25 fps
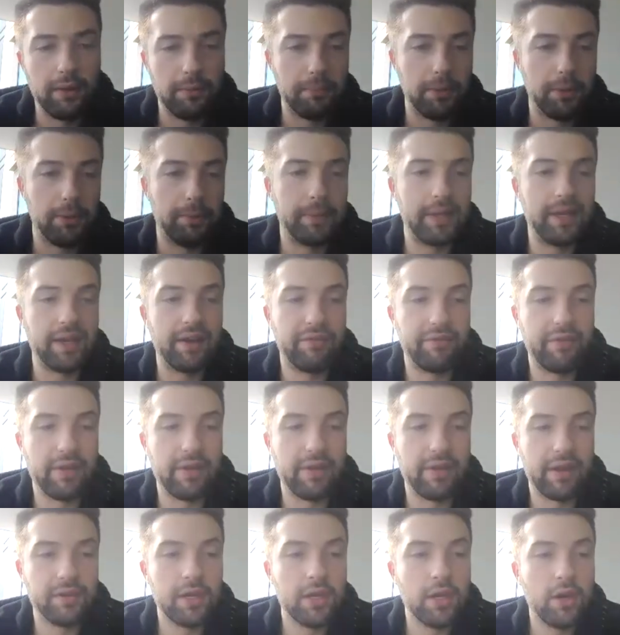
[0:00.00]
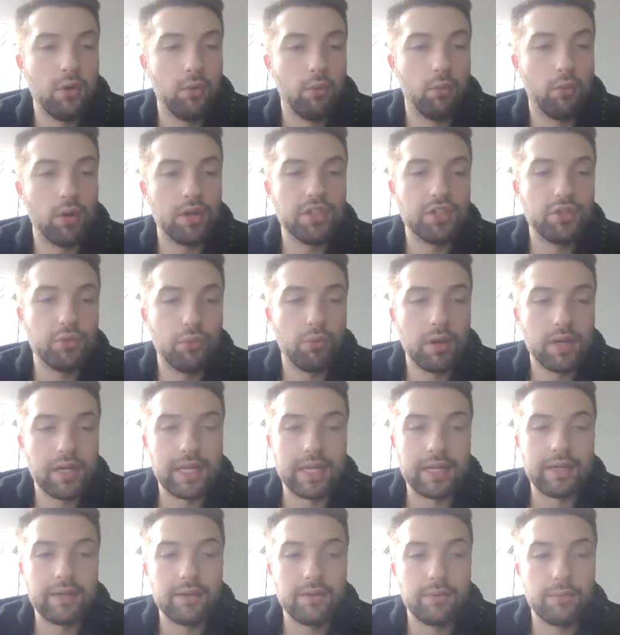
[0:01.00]
per PFF.
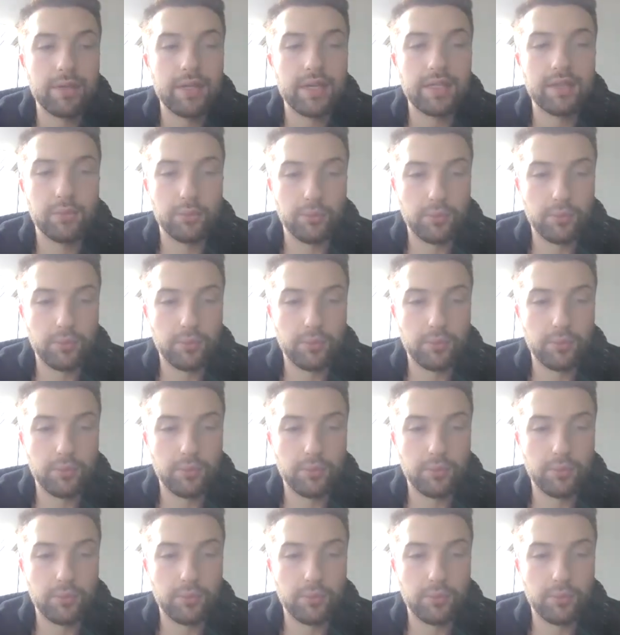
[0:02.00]
120. We got the